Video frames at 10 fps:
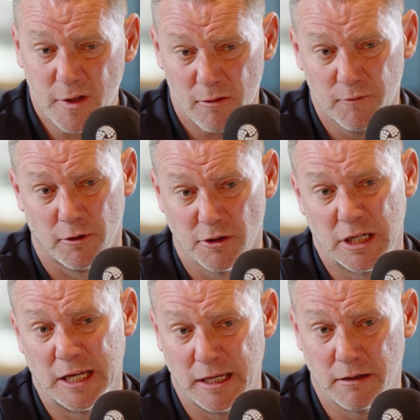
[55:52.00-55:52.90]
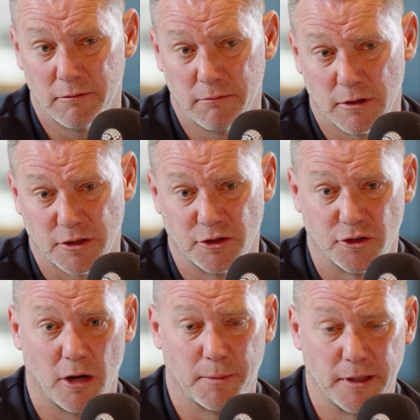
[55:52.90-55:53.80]
Unfortunately, Ian lost his
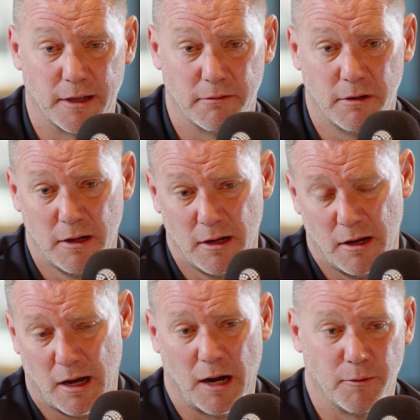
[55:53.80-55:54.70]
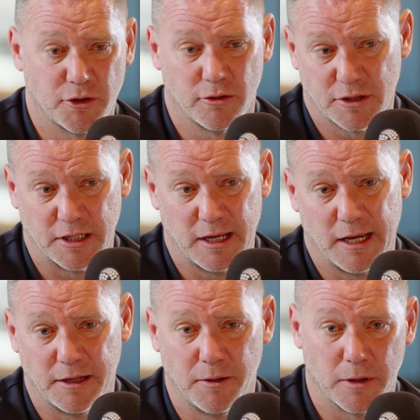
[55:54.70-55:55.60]
job, and then I was sort of
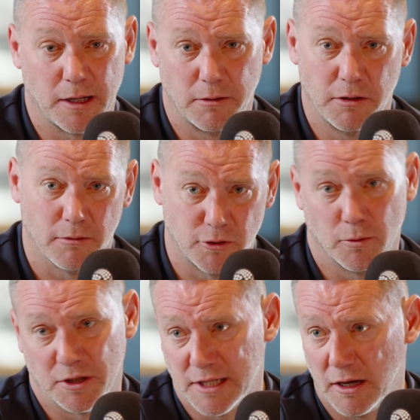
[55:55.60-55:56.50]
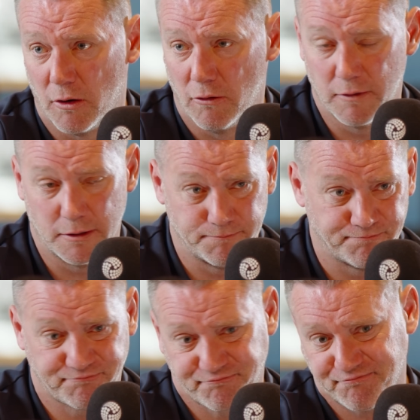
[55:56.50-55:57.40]
there, and they were like, you know, do you want to take over?
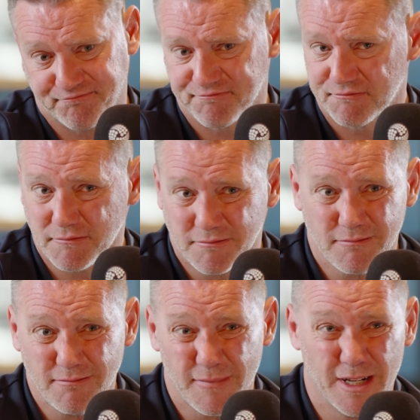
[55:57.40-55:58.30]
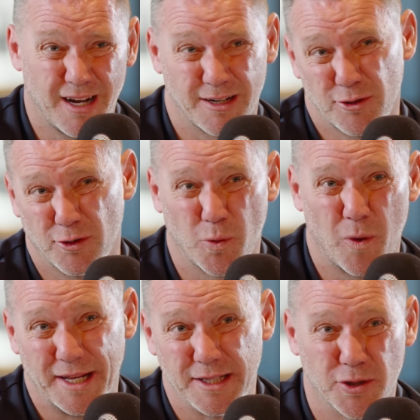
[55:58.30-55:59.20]
And I sort of
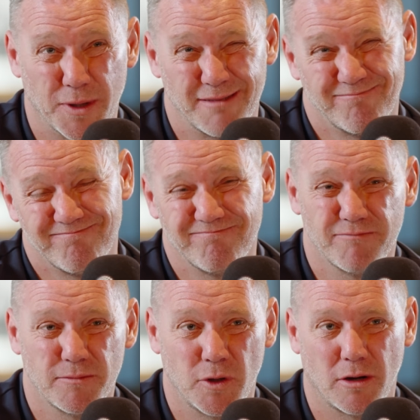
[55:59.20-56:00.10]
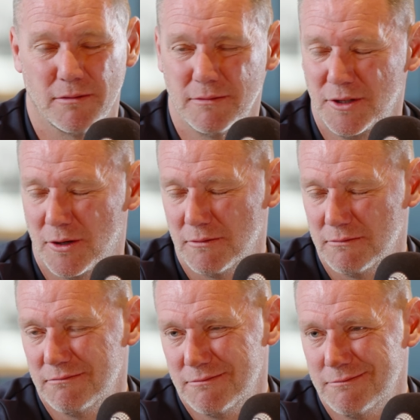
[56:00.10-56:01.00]
went into it, not, you know,
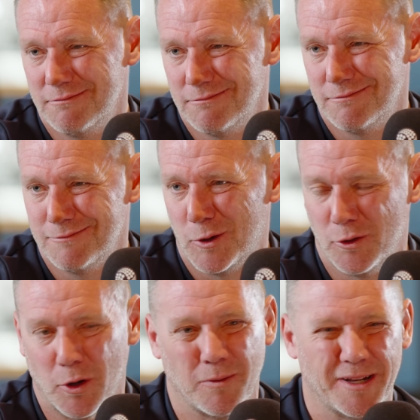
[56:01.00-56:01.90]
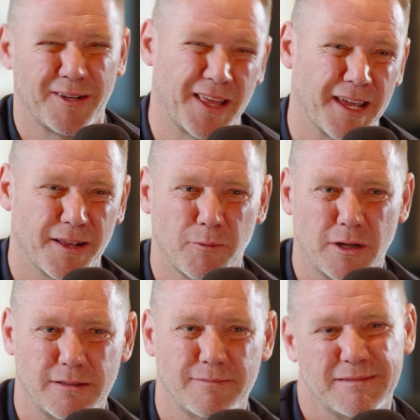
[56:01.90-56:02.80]
unknowingly thinking,
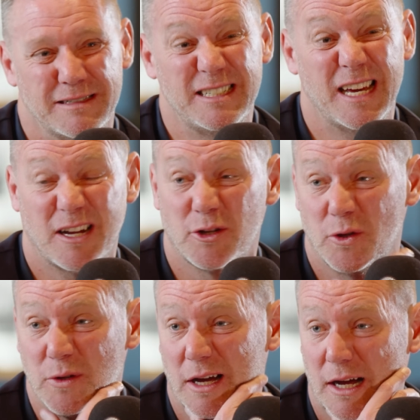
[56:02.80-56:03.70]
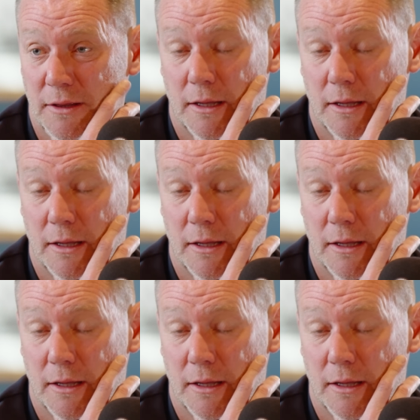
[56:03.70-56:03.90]
well, yeah, I could do that. And